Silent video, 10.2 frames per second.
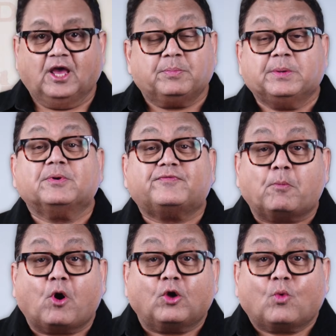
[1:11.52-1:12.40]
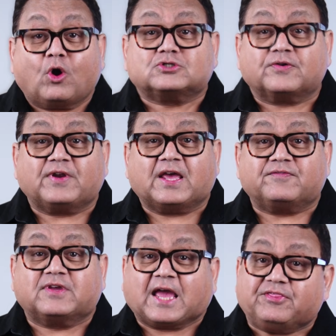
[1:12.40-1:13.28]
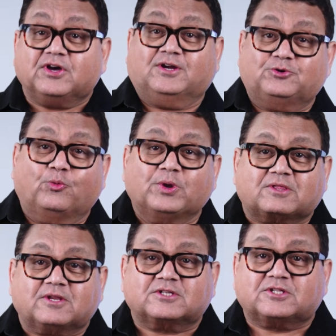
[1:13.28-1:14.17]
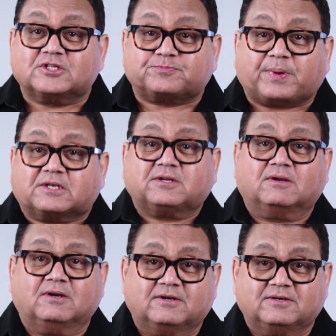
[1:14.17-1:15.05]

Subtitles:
People from all walks of life gather to witness this spectacle.